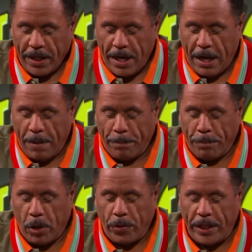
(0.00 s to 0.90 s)
um,
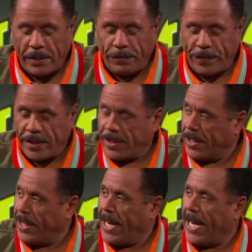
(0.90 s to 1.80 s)
both his
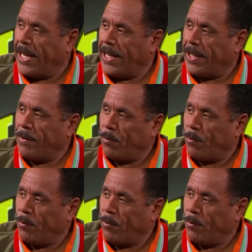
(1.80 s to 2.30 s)
visit and the,